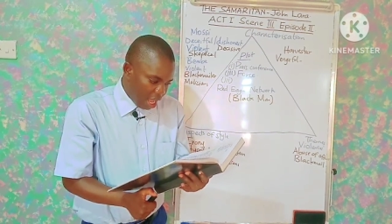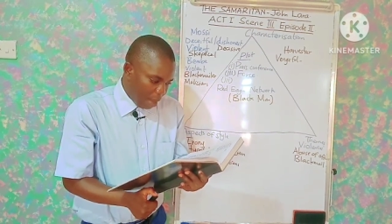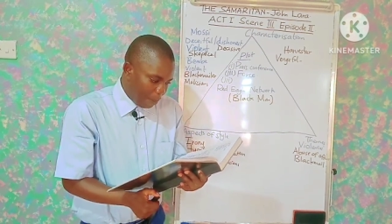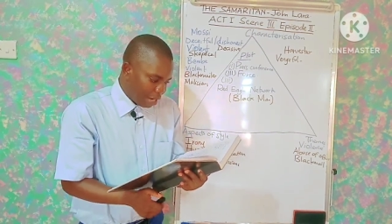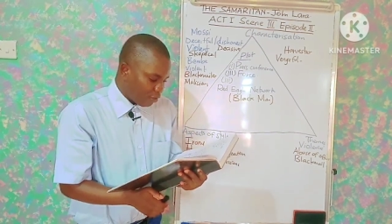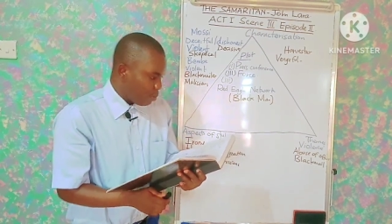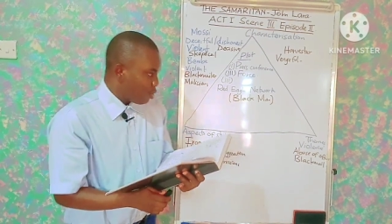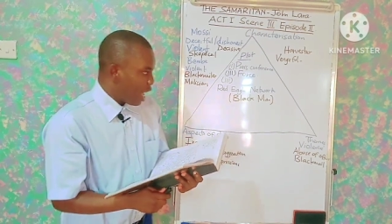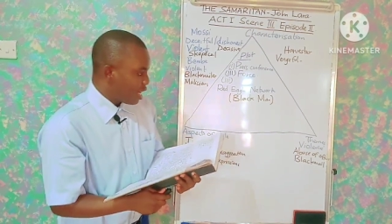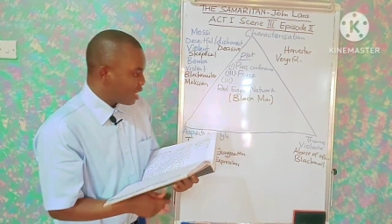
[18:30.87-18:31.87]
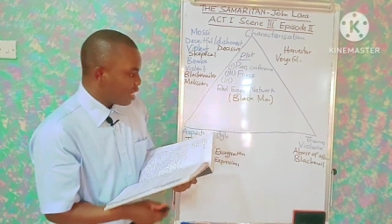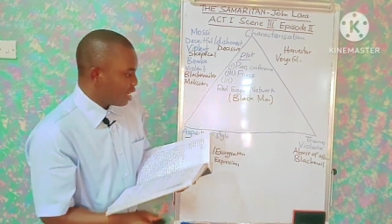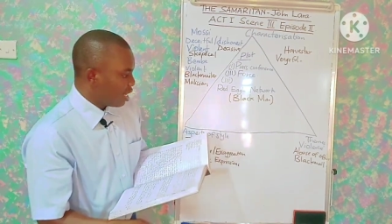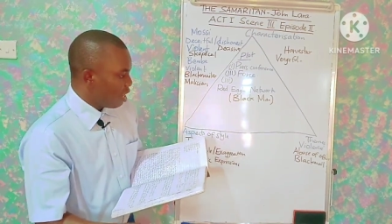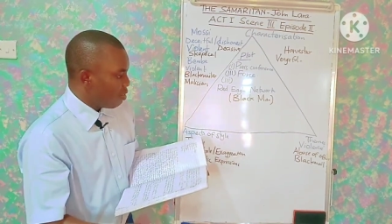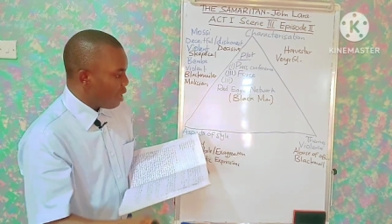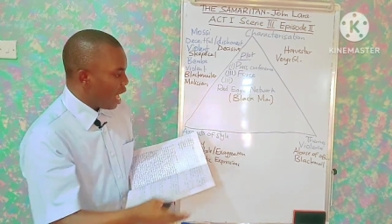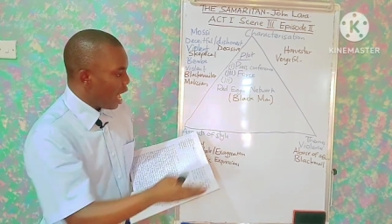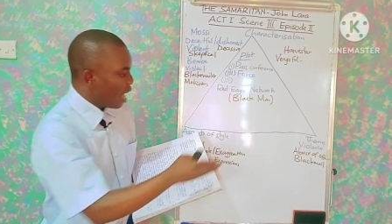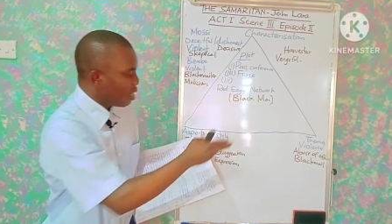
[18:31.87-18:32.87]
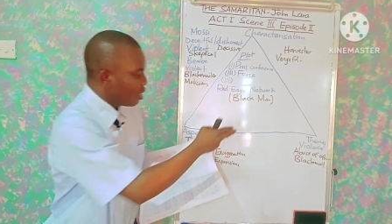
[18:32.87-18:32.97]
Apart from that, there are